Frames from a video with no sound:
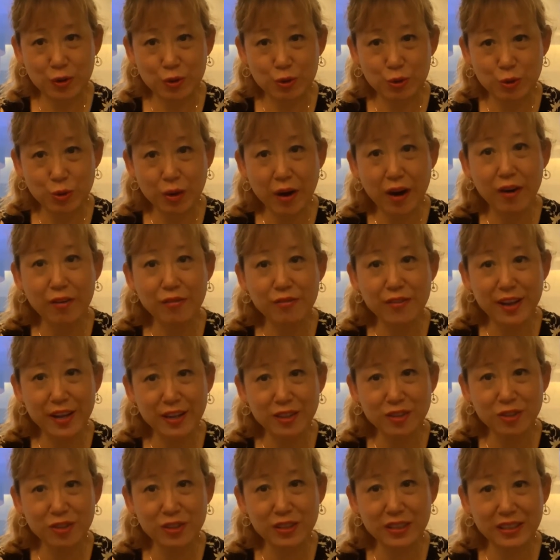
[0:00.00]

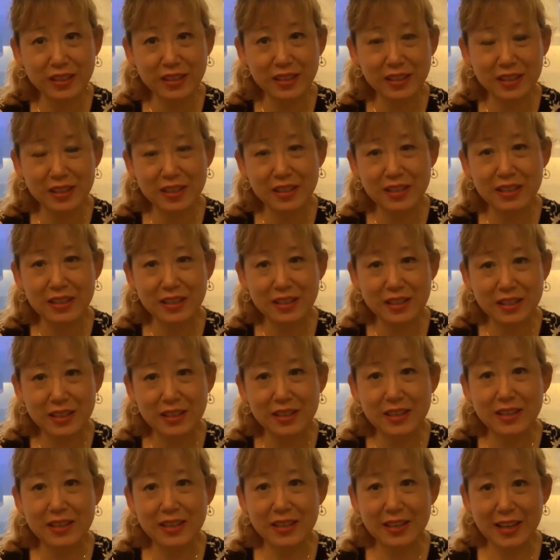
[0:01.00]
1200
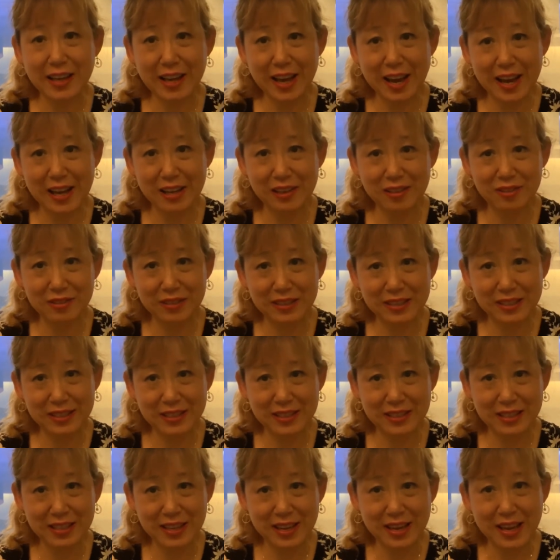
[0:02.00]

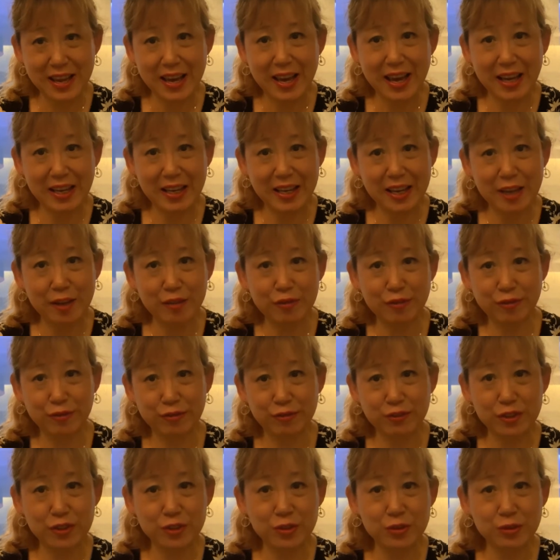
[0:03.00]
calories. And if
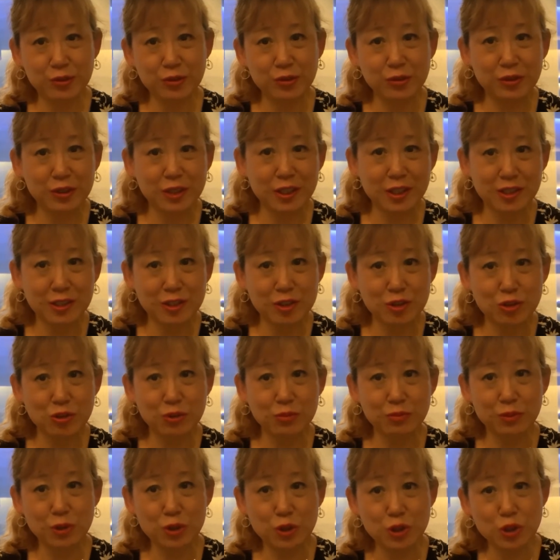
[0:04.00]
you consume
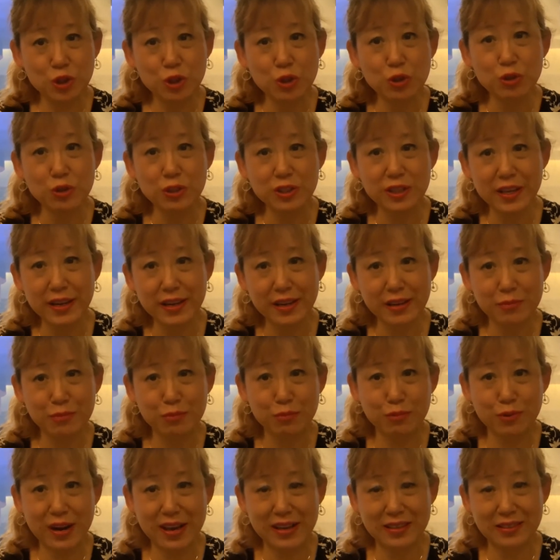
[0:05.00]
two chicken
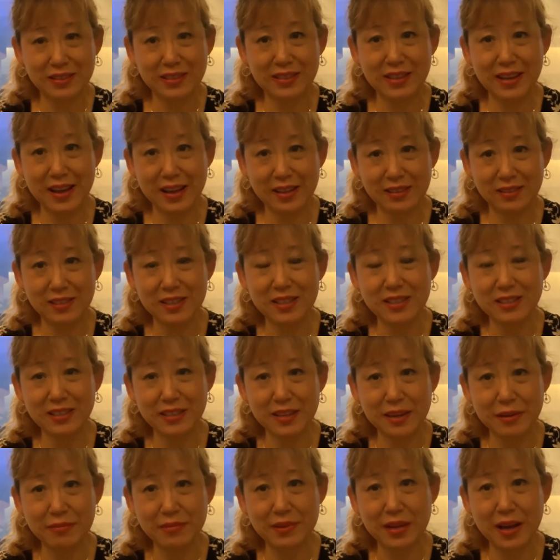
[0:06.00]
breasts at the
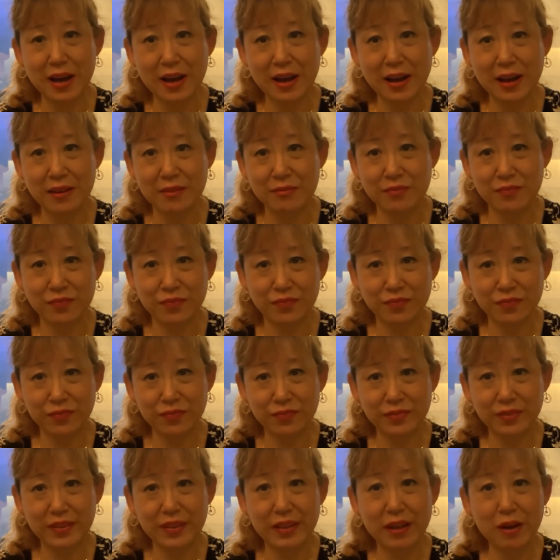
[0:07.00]
same time,
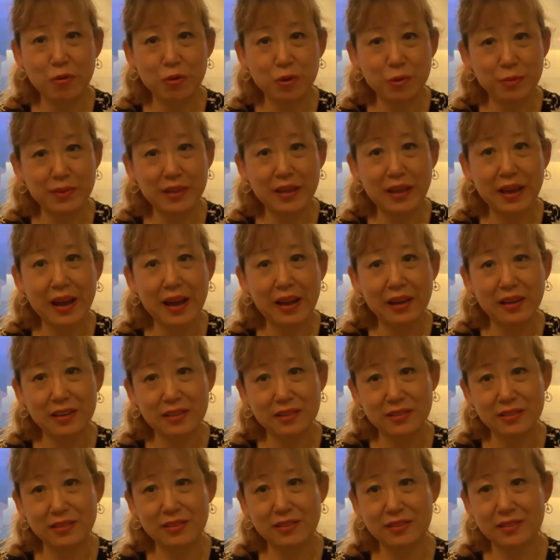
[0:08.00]
that will be at
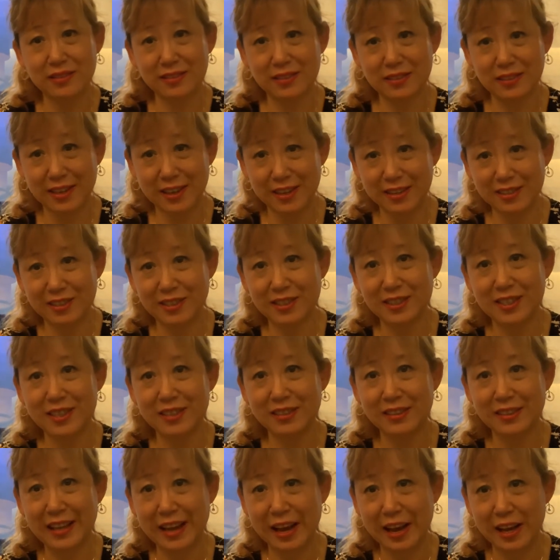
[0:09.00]
least
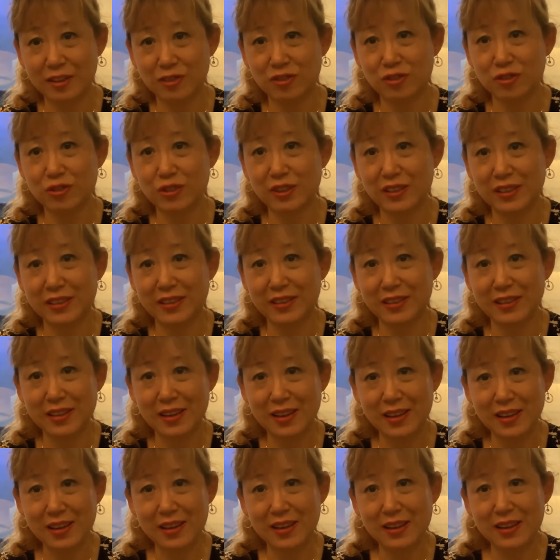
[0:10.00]
1600
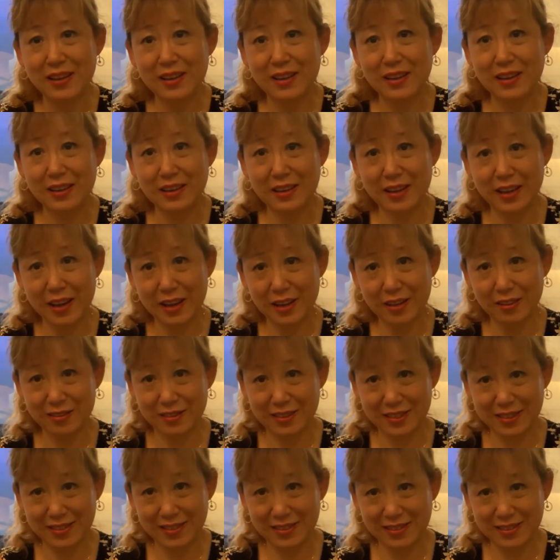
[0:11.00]

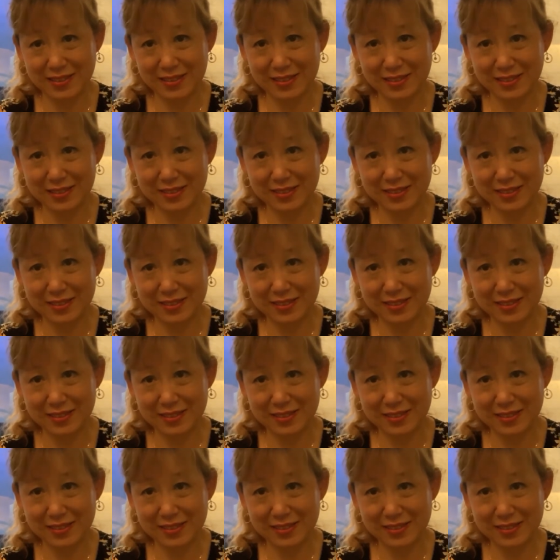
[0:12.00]
calories.